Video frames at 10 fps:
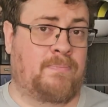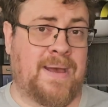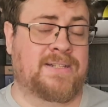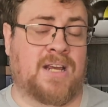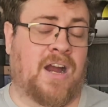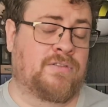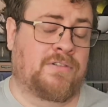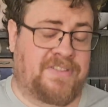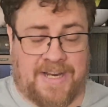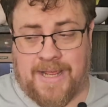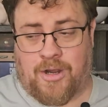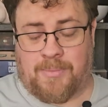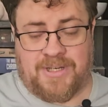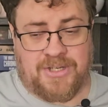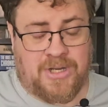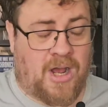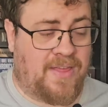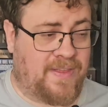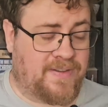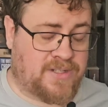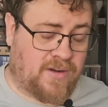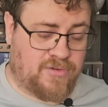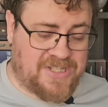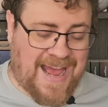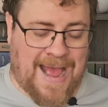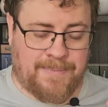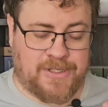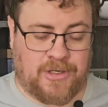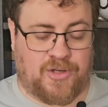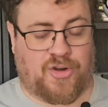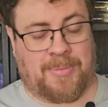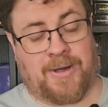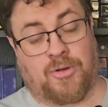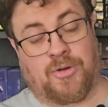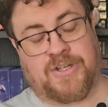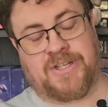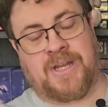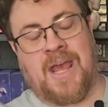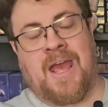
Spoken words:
best cover of the day competition. I think this cover is absolutely drop-dead gorgeous.